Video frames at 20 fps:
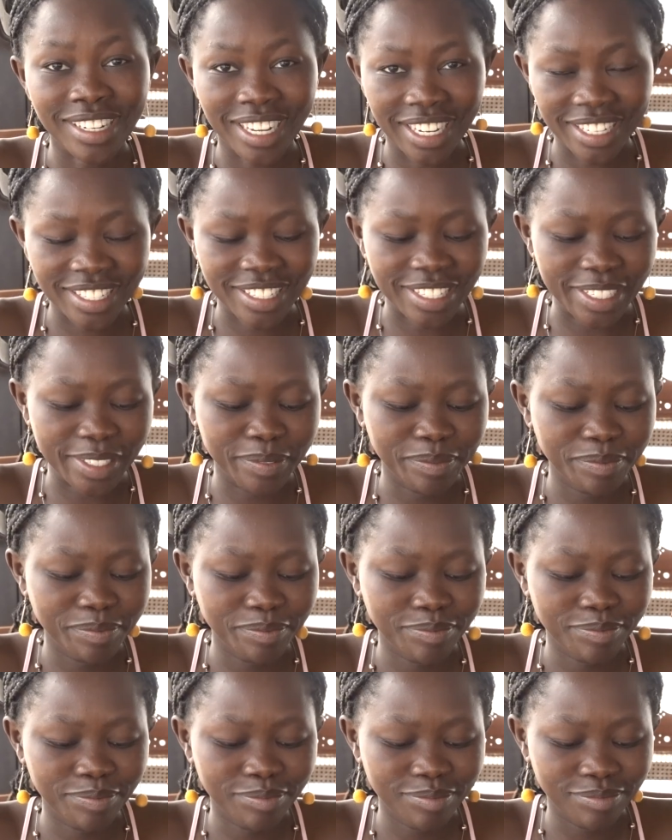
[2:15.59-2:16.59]
taste it
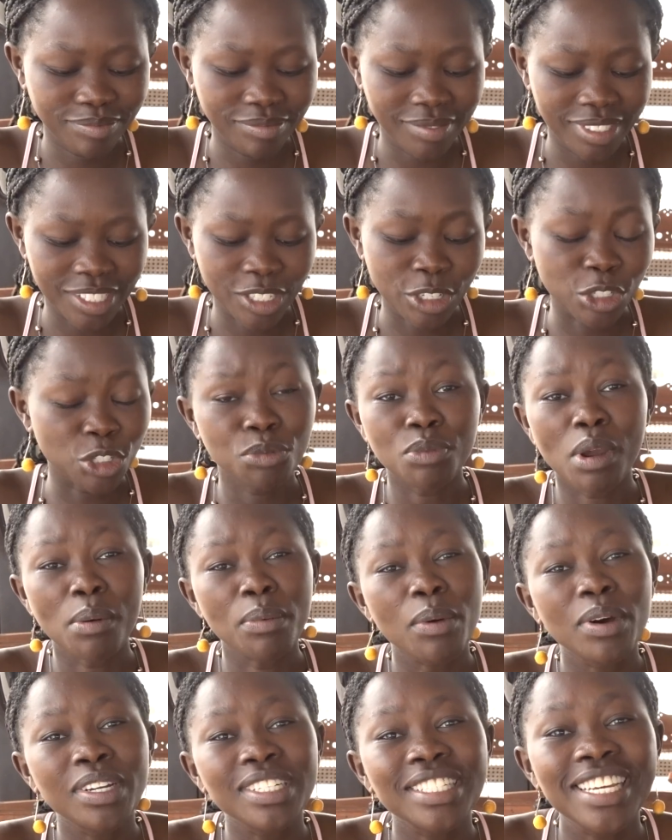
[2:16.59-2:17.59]
because you
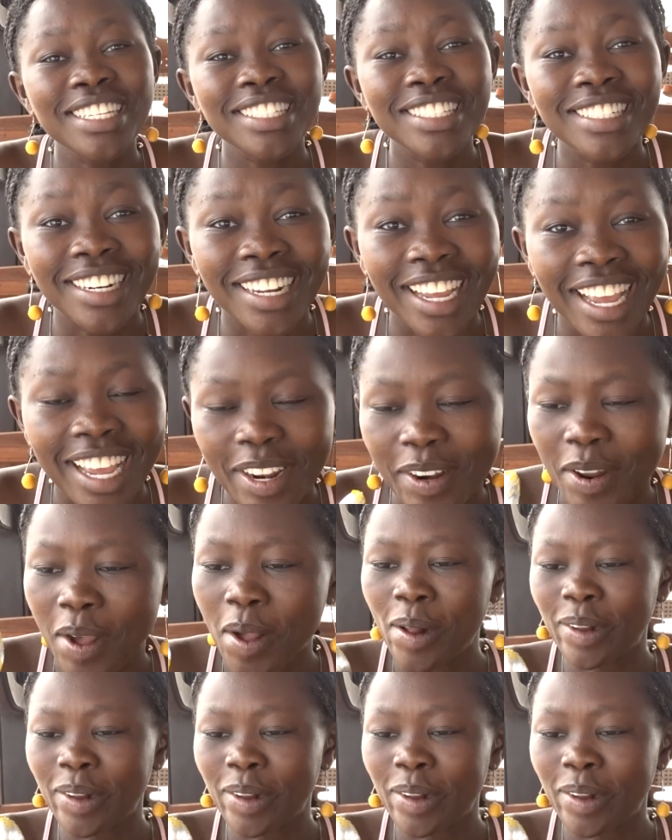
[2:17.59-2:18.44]
probably won't taste it again.